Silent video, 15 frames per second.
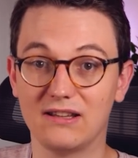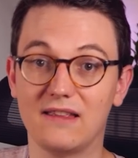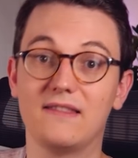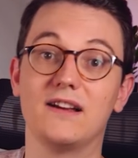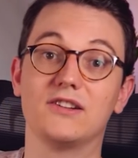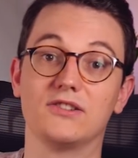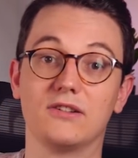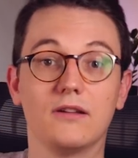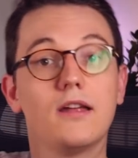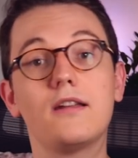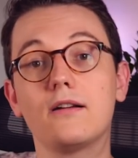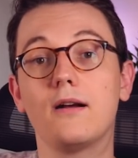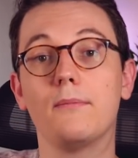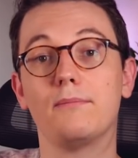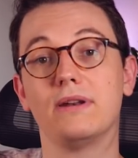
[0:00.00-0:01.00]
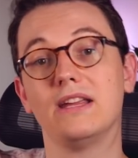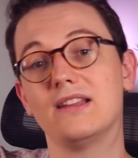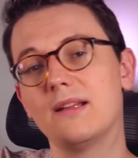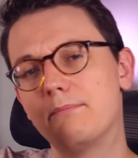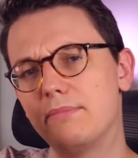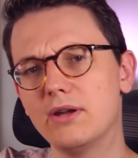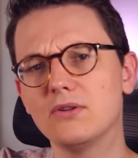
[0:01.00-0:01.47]
and then there's another company
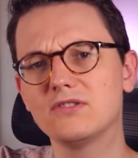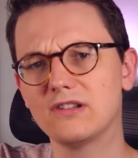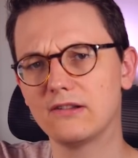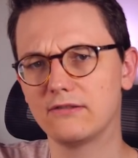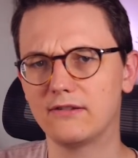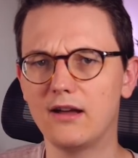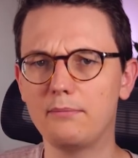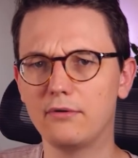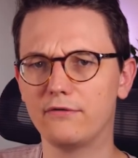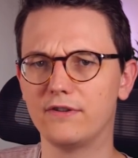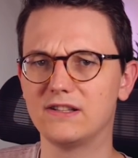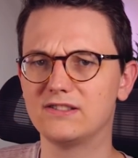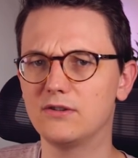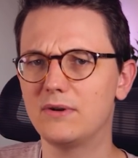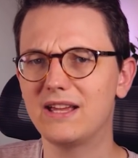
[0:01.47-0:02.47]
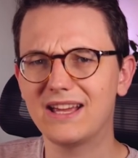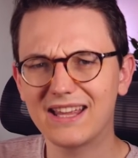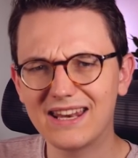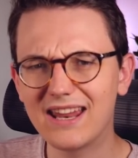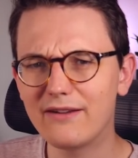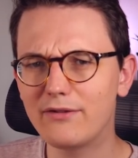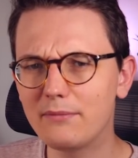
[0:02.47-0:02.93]
that builds on top of it, so it can
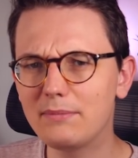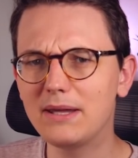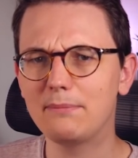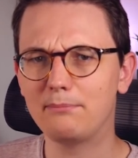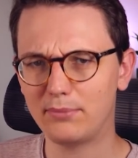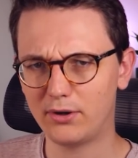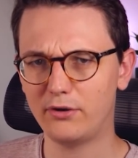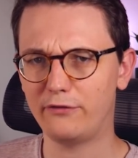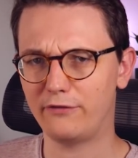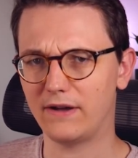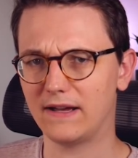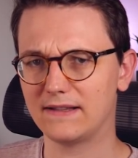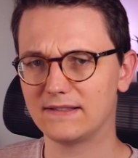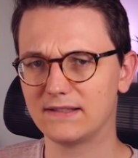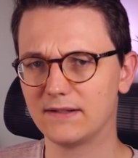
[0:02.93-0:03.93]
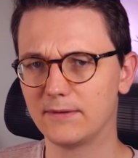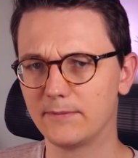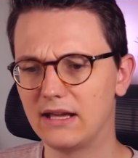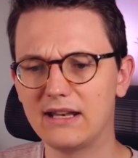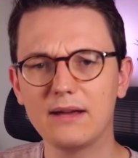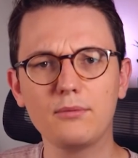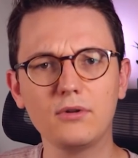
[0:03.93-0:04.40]
never be perfect.
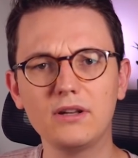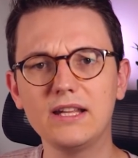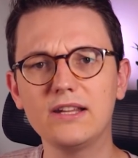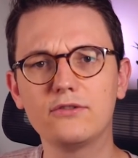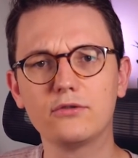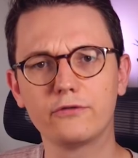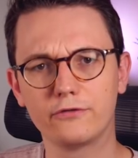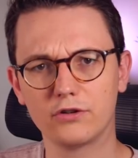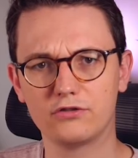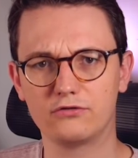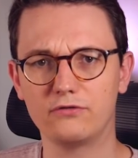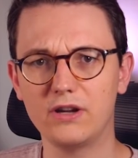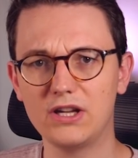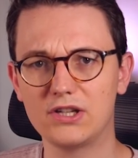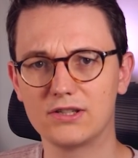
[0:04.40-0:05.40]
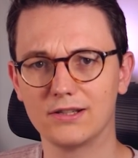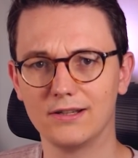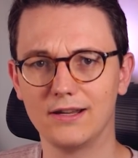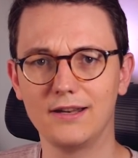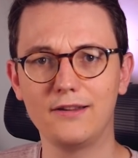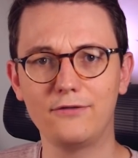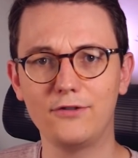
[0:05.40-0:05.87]
And that will lead to frustration,
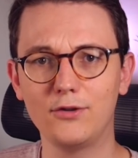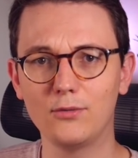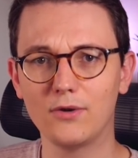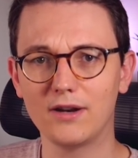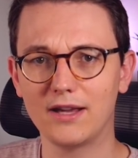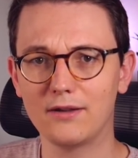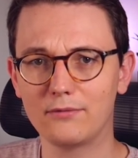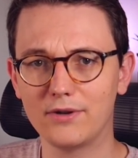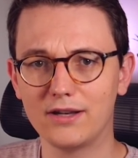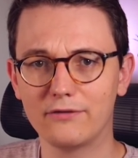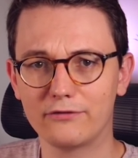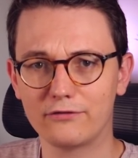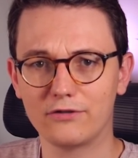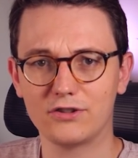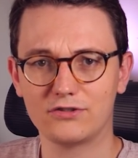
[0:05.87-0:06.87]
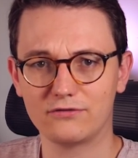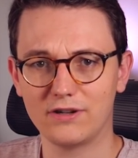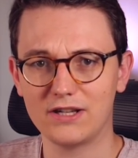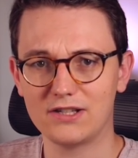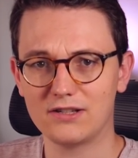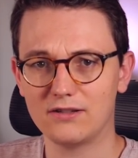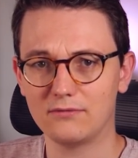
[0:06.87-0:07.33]
and if you want to get rid of
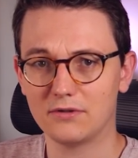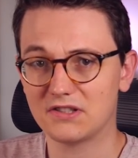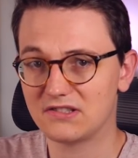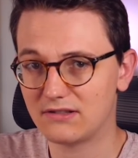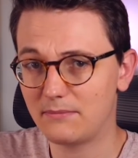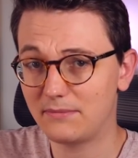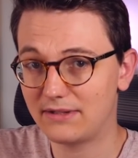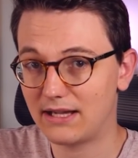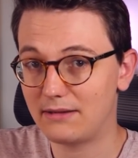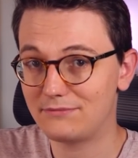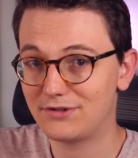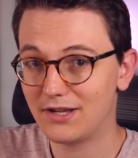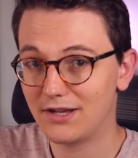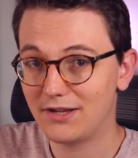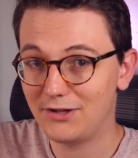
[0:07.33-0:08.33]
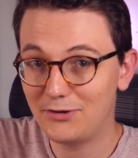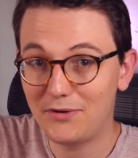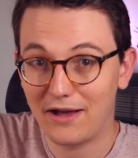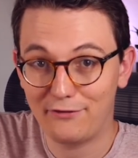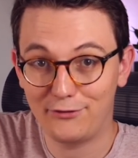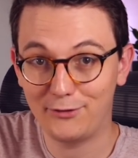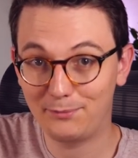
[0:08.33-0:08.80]
frustration, well, sometimes you
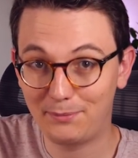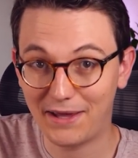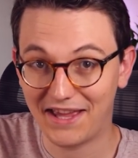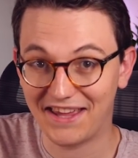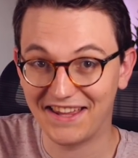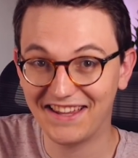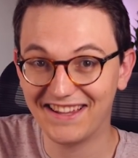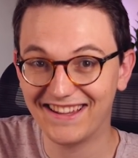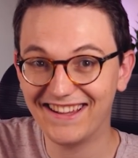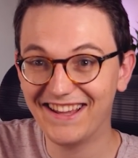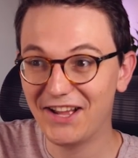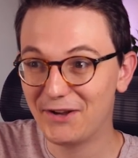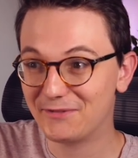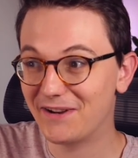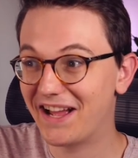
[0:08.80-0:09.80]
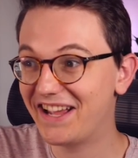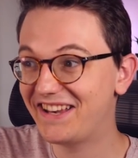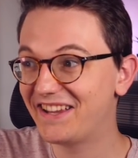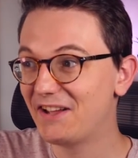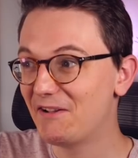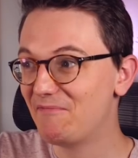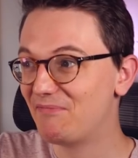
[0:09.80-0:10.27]
have to pay, right?